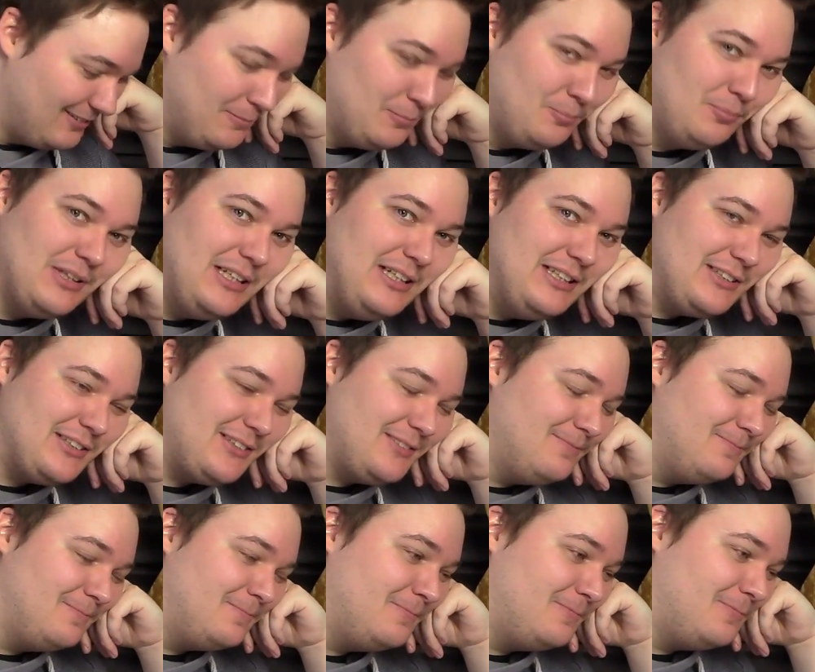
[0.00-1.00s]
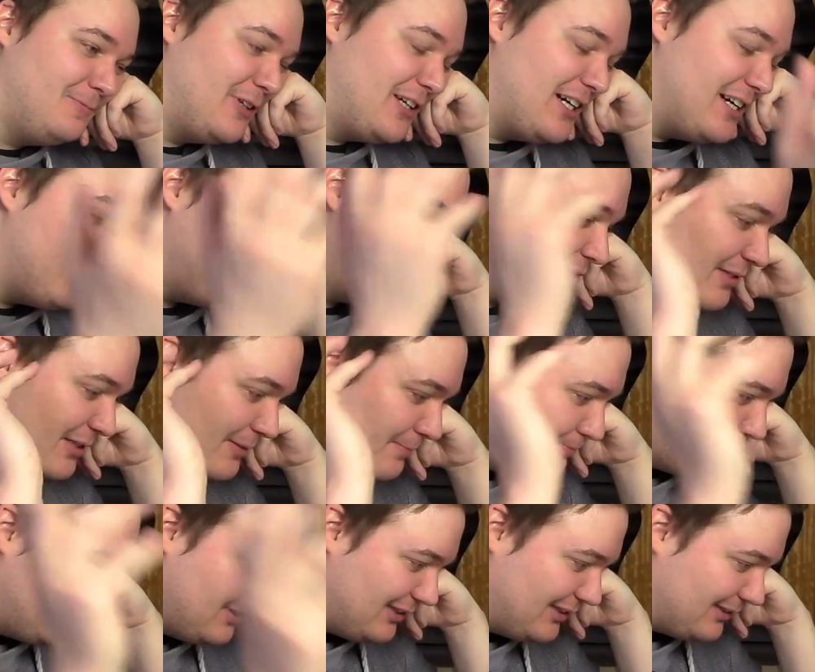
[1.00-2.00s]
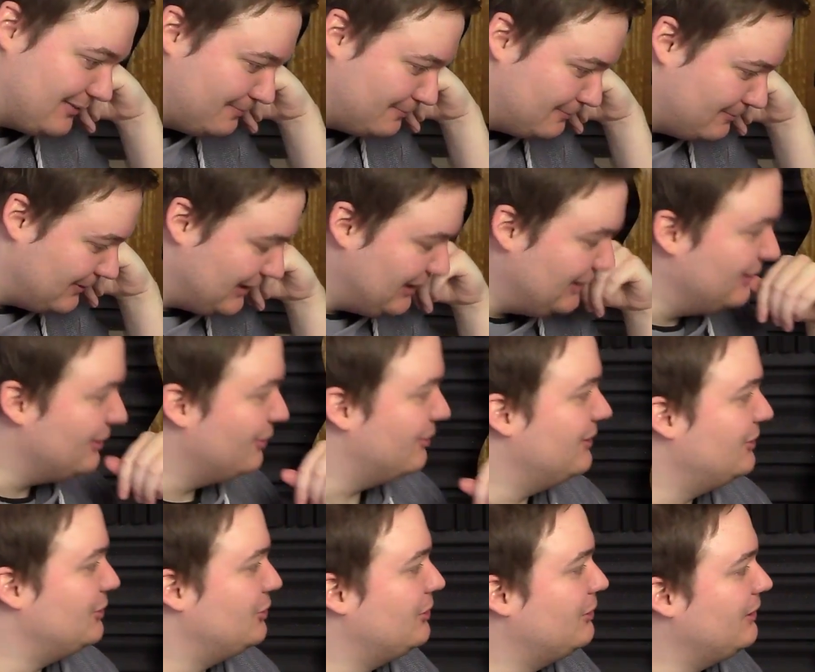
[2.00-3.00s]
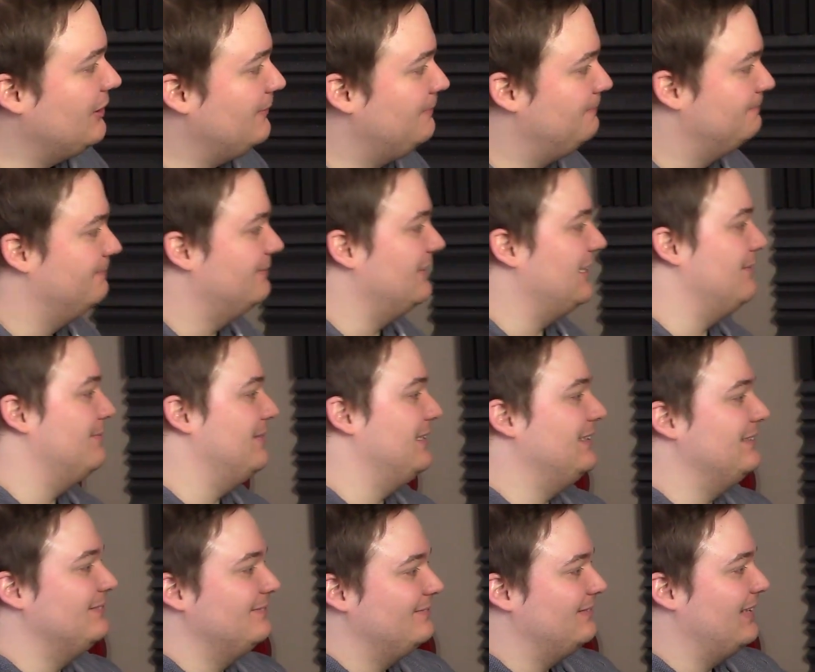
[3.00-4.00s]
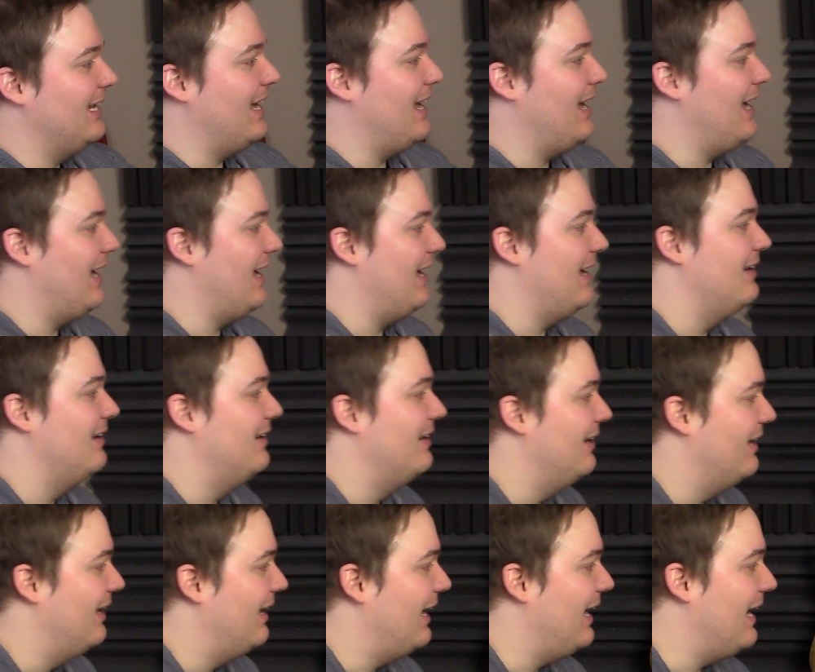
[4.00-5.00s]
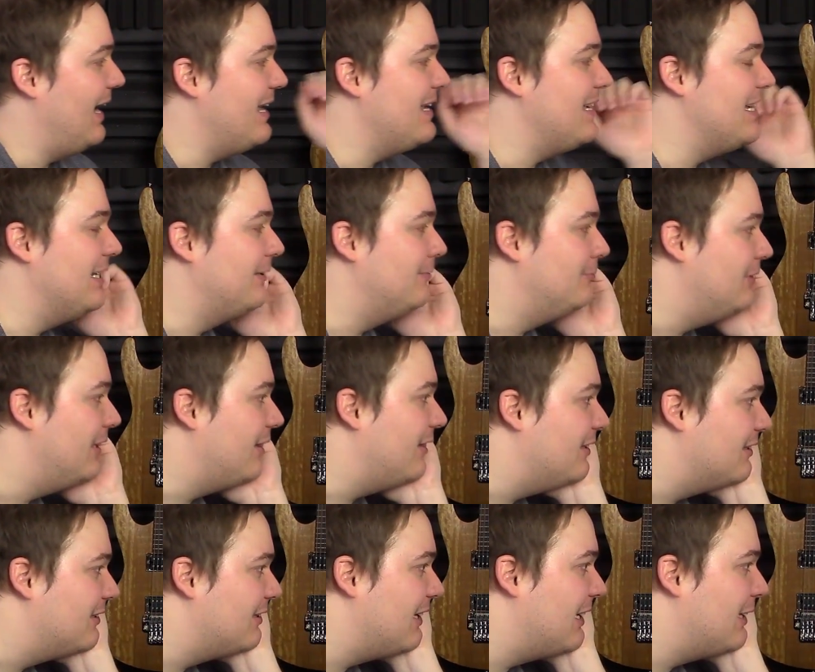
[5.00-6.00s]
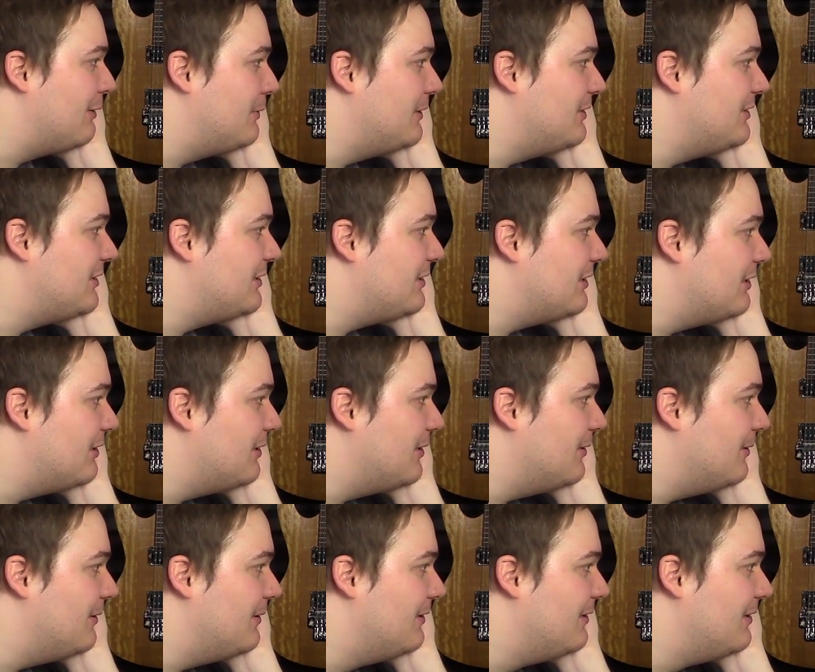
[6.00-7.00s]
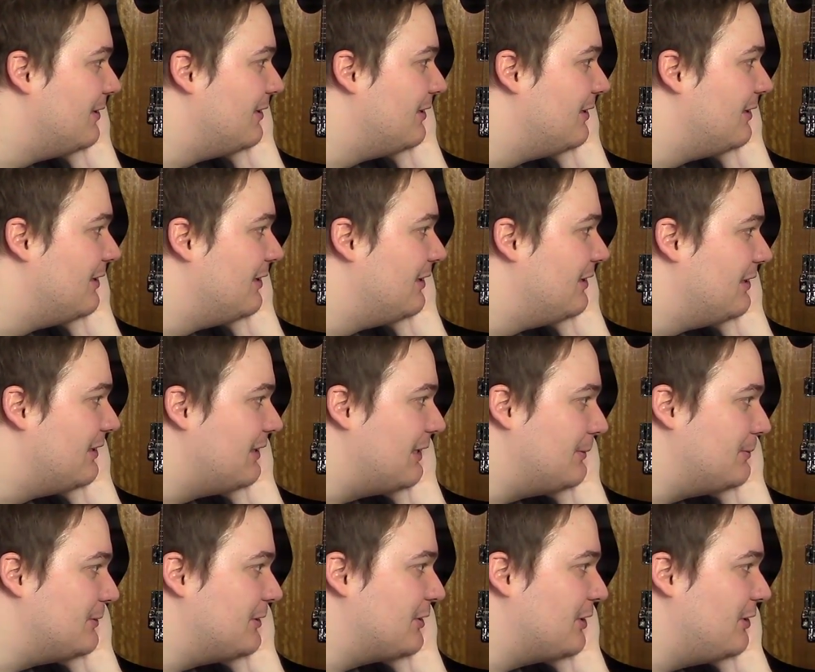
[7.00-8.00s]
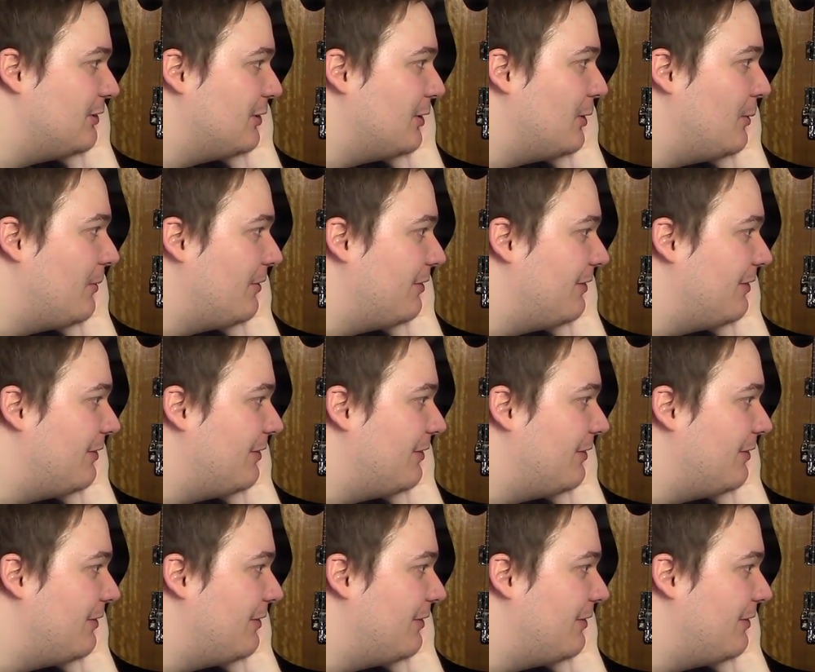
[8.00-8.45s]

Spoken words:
Please forgive me, but you know the drill. I mean, I can't read this language, so I'm just gonna go with